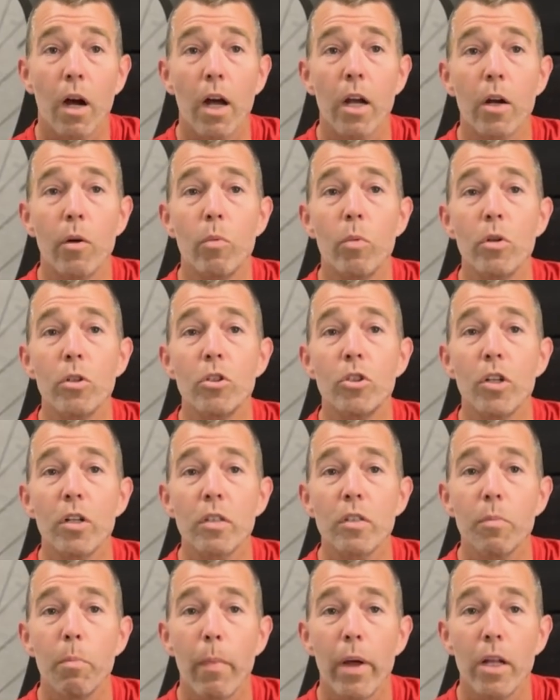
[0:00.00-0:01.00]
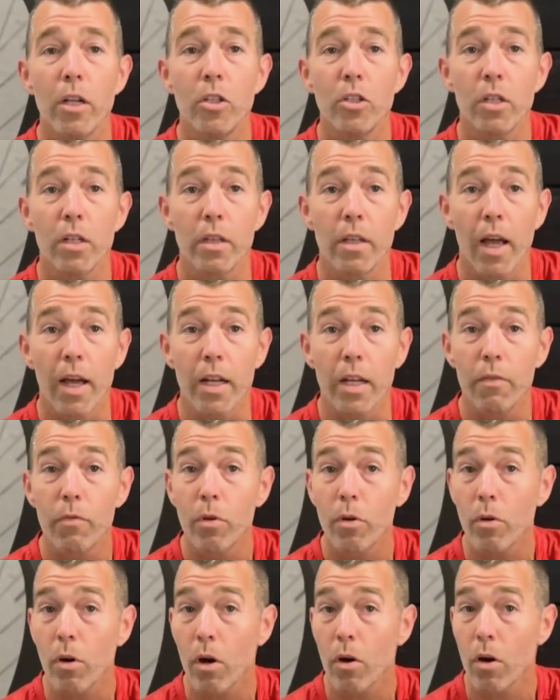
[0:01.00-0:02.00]
I will just mention that if
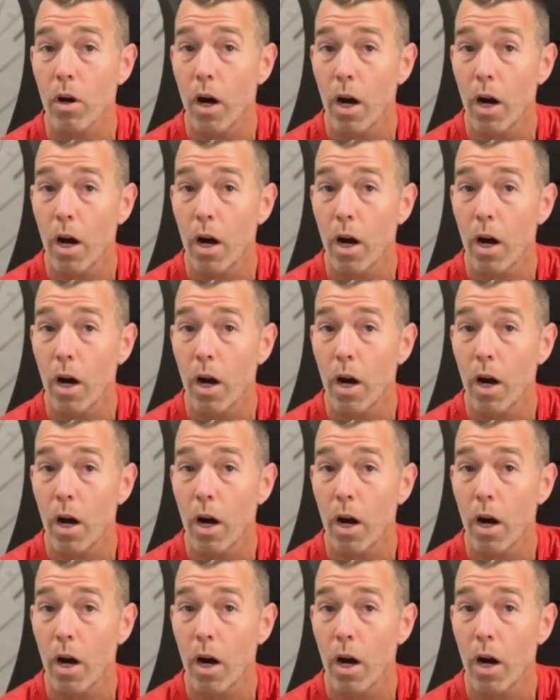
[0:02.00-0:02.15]
there are